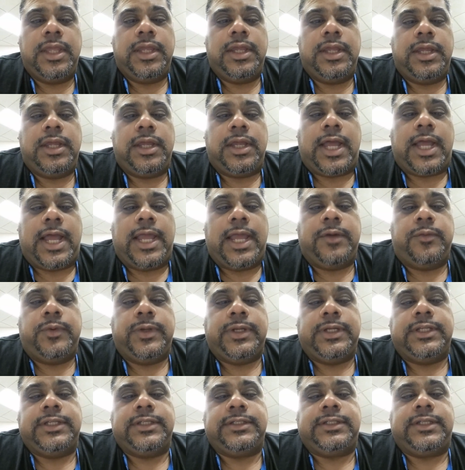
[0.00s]
I
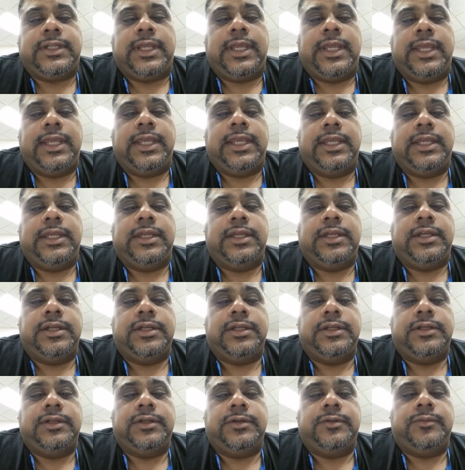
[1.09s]
witnessed a
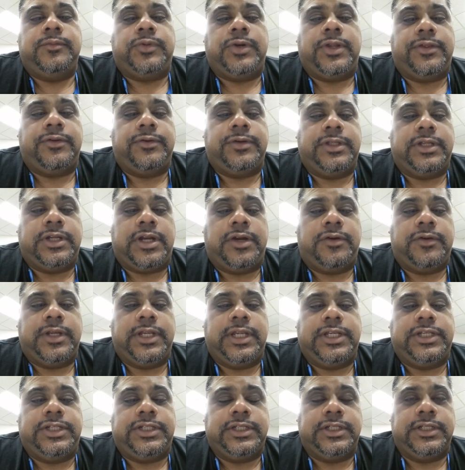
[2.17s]
brother in the
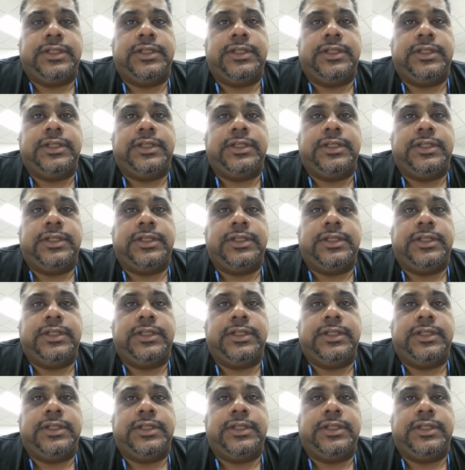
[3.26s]
congregation